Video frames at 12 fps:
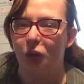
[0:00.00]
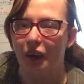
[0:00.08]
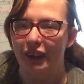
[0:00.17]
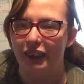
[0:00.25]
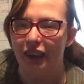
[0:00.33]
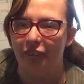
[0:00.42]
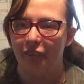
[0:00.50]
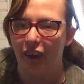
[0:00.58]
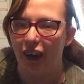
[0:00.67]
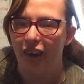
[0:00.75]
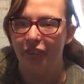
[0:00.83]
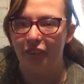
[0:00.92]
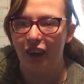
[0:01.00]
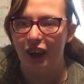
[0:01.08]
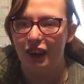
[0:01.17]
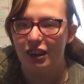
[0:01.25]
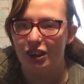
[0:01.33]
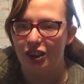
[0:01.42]
25
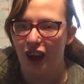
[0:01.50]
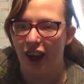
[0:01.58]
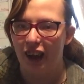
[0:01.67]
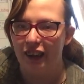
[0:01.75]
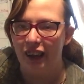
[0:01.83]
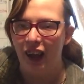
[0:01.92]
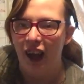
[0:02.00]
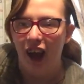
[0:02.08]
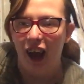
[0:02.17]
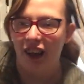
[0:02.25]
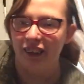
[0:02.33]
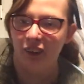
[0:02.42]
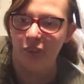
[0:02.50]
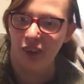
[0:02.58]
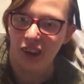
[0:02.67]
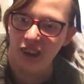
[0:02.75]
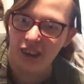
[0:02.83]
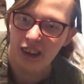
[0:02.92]
sign, and if you
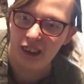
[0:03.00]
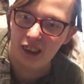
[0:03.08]
can see